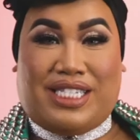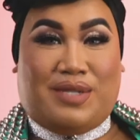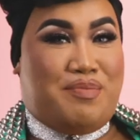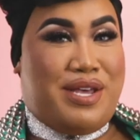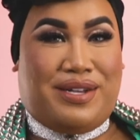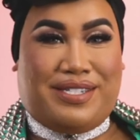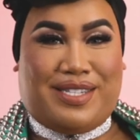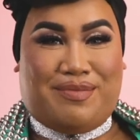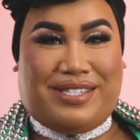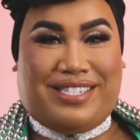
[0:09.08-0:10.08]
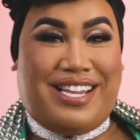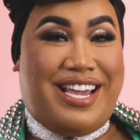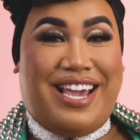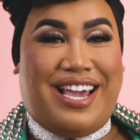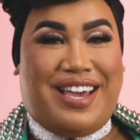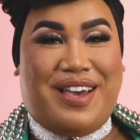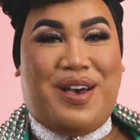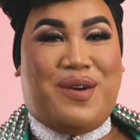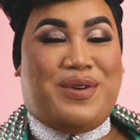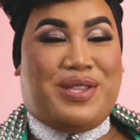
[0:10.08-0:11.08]
spill some tea
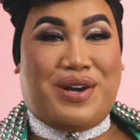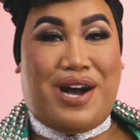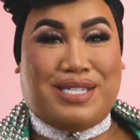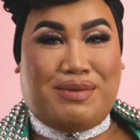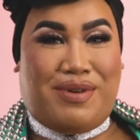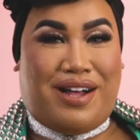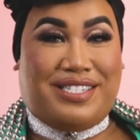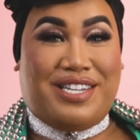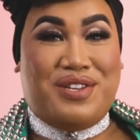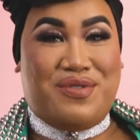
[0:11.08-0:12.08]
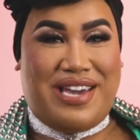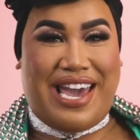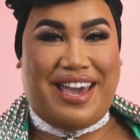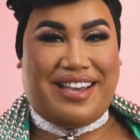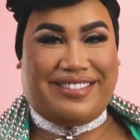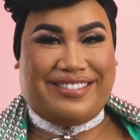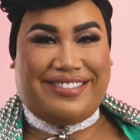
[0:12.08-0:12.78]
with Cosmopolitan UK.